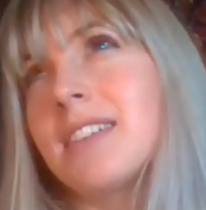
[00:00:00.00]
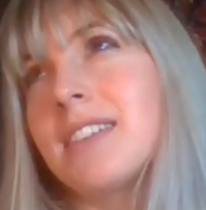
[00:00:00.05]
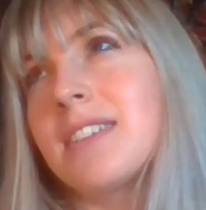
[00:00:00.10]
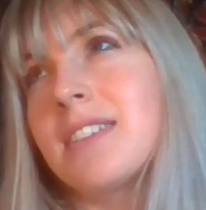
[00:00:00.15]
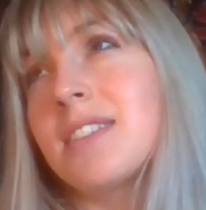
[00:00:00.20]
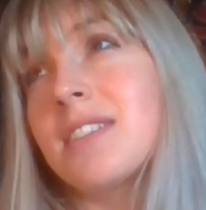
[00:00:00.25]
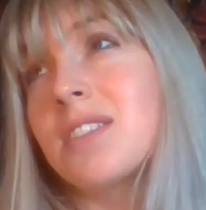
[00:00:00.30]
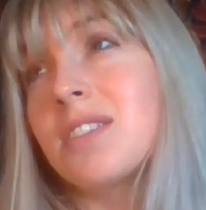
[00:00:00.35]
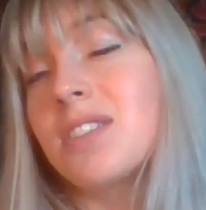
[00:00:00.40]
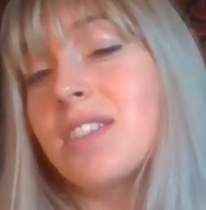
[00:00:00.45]

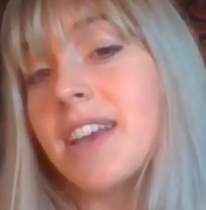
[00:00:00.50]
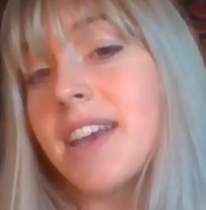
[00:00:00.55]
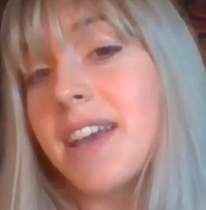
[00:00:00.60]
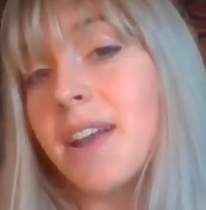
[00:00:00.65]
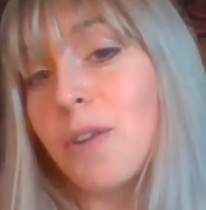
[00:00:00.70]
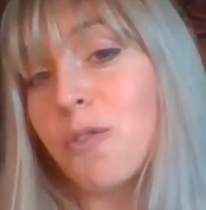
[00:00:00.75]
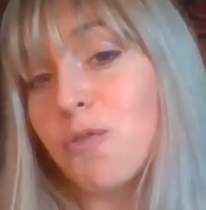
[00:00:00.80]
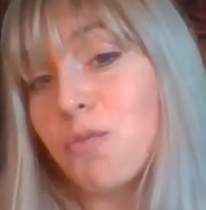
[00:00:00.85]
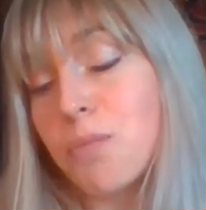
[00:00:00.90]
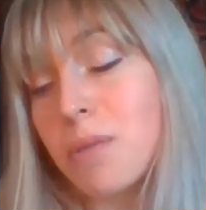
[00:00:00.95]

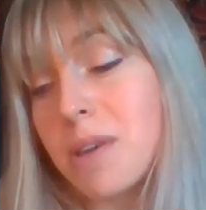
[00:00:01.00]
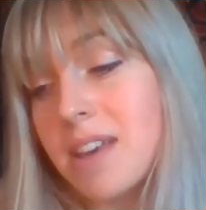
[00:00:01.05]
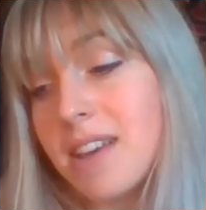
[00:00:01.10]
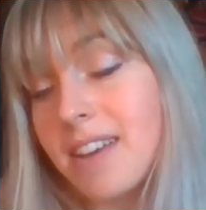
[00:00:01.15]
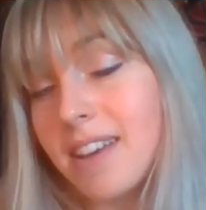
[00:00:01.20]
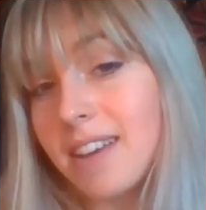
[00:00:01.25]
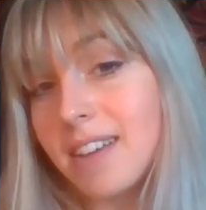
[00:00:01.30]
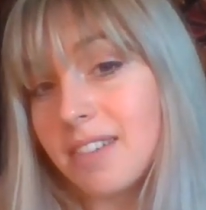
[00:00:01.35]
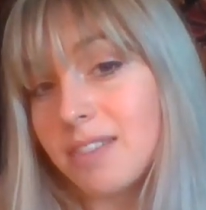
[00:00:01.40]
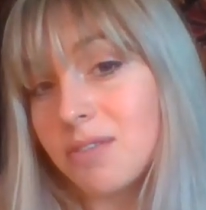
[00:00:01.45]
state of
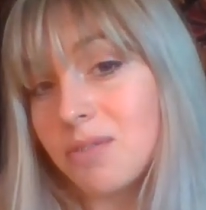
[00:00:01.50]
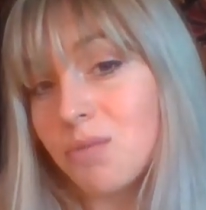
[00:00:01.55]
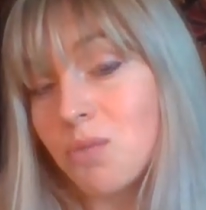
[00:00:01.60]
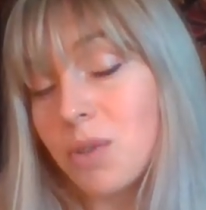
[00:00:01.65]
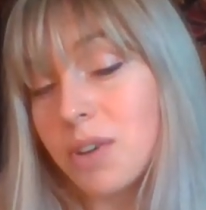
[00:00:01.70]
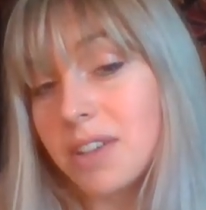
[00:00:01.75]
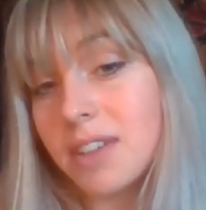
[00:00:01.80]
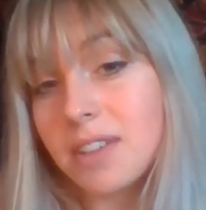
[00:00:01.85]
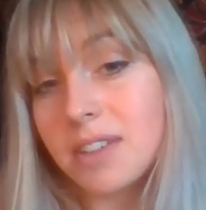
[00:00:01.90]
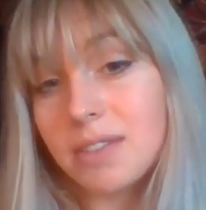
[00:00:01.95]
being
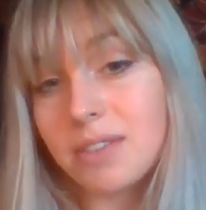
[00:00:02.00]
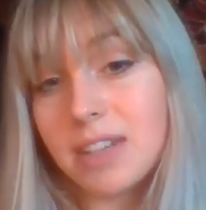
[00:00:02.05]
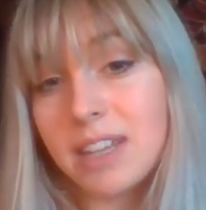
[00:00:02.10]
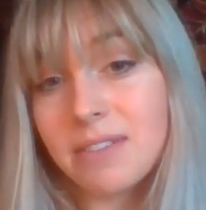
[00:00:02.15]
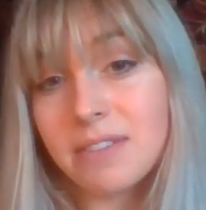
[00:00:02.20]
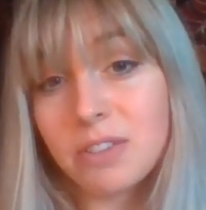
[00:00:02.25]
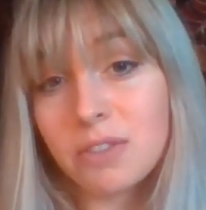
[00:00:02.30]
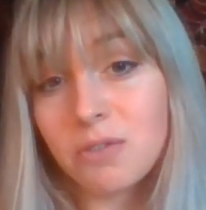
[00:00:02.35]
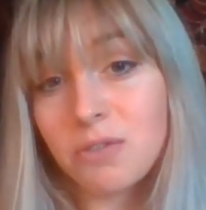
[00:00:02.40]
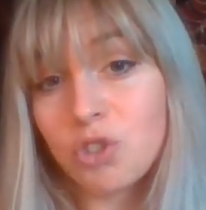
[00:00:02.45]
one could
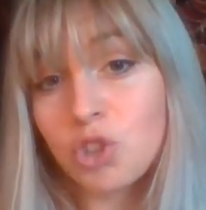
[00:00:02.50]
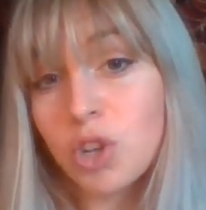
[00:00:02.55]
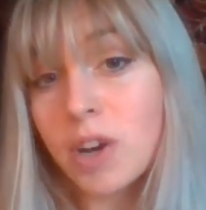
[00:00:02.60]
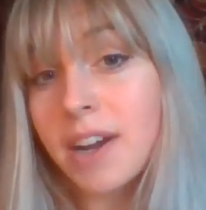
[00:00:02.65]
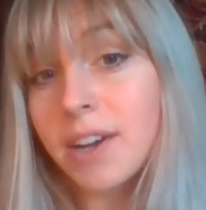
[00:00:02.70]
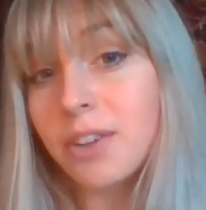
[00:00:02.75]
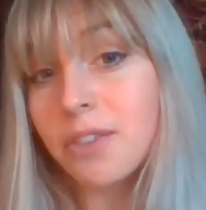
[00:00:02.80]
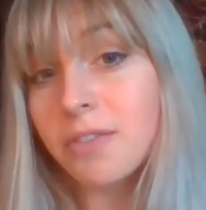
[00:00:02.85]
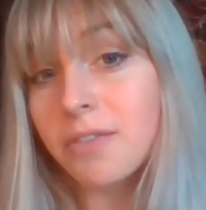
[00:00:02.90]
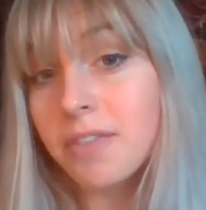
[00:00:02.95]
even
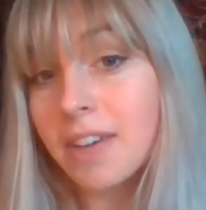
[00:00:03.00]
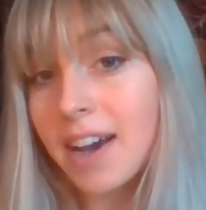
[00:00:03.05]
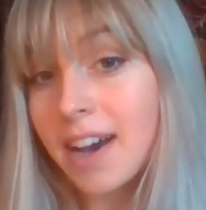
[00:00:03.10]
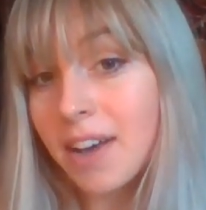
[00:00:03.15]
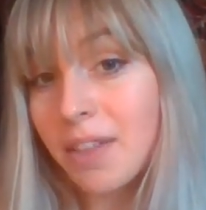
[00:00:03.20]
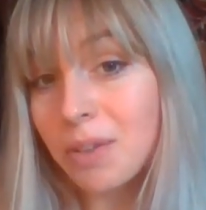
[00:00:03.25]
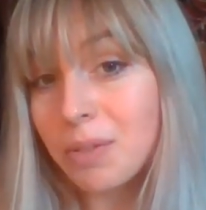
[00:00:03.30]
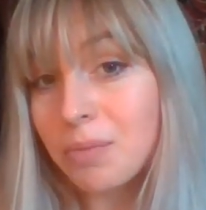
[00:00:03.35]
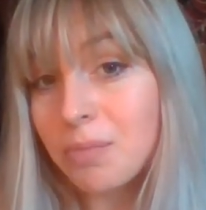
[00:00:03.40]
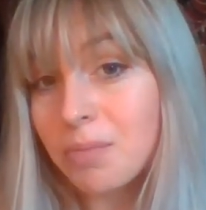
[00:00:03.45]
try to
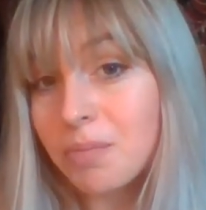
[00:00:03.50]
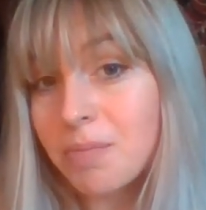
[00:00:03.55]
fathom.